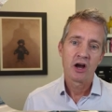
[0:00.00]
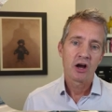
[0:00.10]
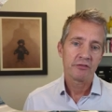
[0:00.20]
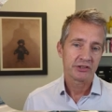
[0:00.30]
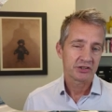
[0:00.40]

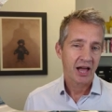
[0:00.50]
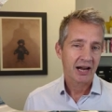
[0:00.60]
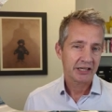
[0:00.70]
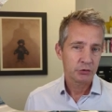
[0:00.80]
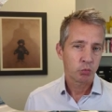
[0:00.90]
of
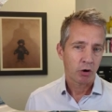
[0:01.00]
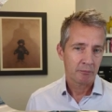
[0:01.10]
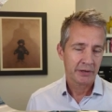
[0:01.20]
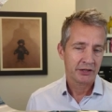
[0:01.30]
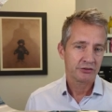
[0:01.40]
exactly what
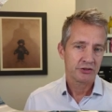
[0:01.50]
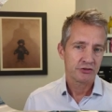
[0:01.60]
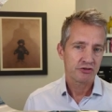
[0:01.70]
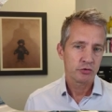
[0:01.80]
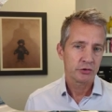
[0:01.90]
makes
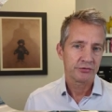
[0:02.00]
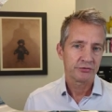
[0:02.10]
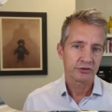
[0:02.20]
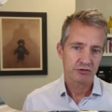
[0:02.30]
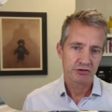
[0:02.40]
Intuitive
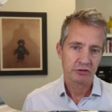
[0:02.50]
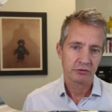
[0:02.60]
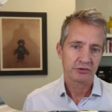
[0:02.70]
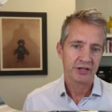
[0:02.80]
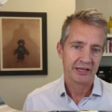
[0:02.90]
Surgical
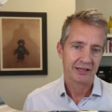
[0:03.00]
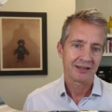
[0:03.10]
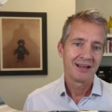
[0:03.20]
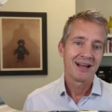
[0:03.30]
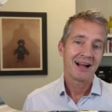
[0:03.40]
tick
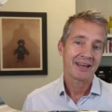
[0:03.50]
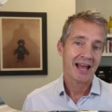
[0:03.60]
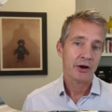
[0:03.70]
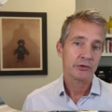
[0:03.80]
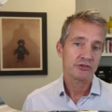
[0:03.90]
and
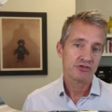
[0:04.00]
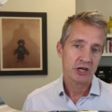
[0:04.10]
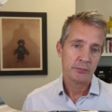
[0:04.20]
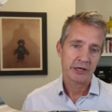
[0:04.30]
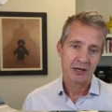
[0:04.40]
how it's
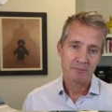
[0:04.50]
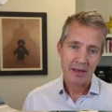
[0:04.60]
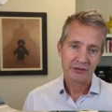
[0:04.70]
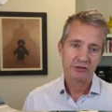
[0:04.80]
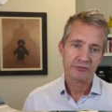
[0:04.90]
shaping a
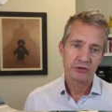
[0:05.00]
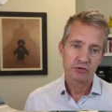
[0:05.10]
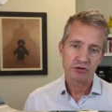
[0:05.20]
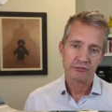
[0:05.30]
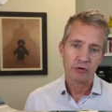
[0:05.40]
better
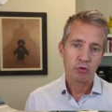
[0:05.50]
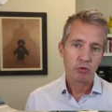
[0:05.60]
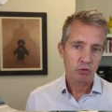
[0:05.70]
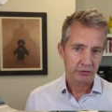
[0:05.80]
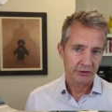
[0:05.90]
future for
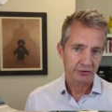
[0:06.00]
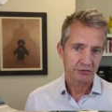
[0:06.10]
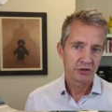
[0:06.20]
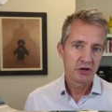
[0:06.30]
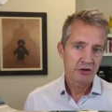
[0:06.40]
all of us
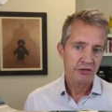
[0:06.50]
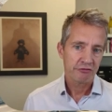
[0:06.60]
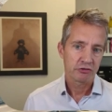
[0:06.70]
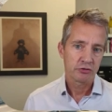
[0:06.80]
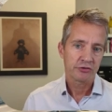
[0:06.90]

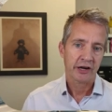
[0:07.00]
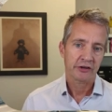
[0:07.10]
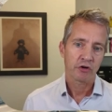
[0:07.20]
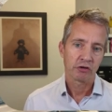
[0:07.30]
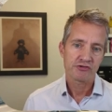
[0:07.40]
through
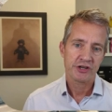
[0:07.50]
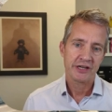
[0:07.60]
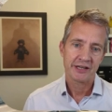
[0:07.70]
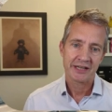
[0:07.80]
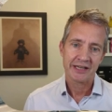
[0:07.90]
technology
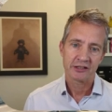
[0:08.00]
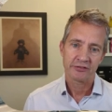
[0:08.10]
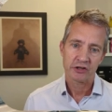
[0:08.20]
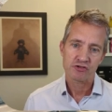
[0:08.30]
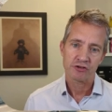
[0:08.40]
and
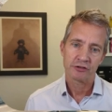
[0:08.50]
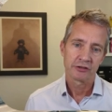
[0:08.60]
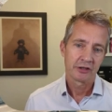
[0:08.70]
innovation.